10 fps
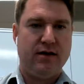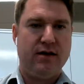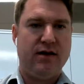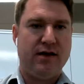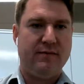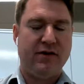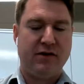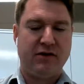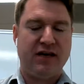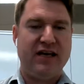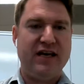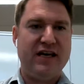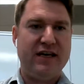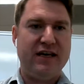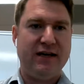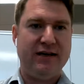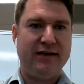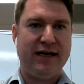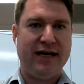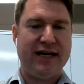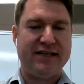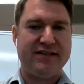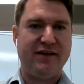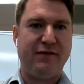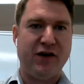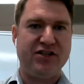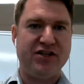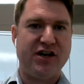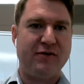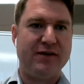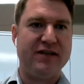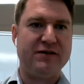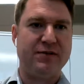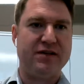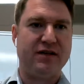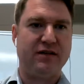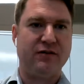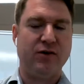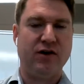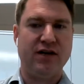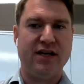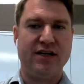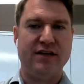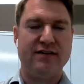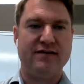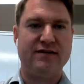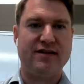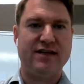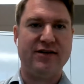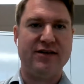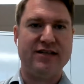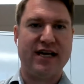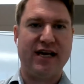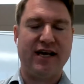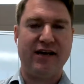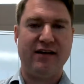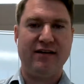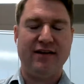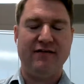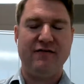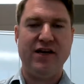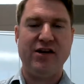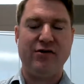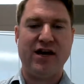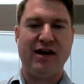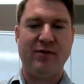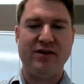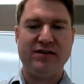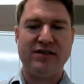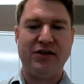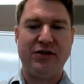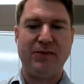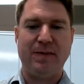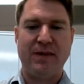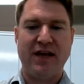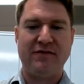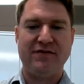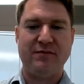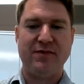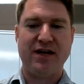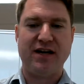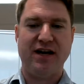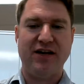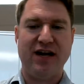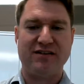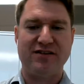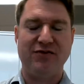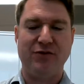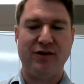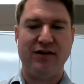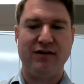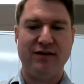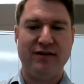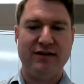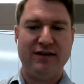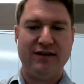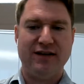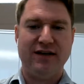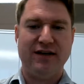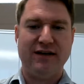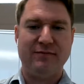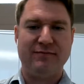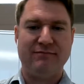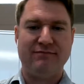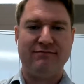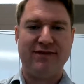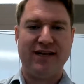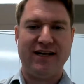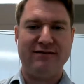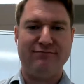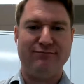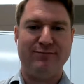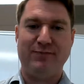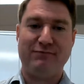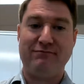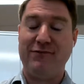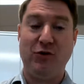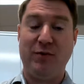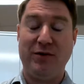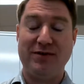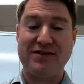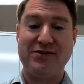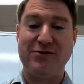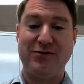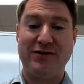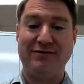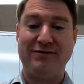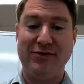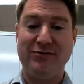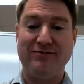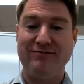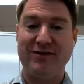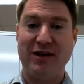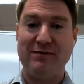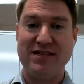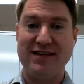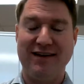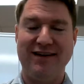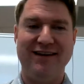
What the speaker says: The key, I guess, differentiator with this particular one is there is a video camera. So if somebody unlocks the door, then you'll be able to see who comes in.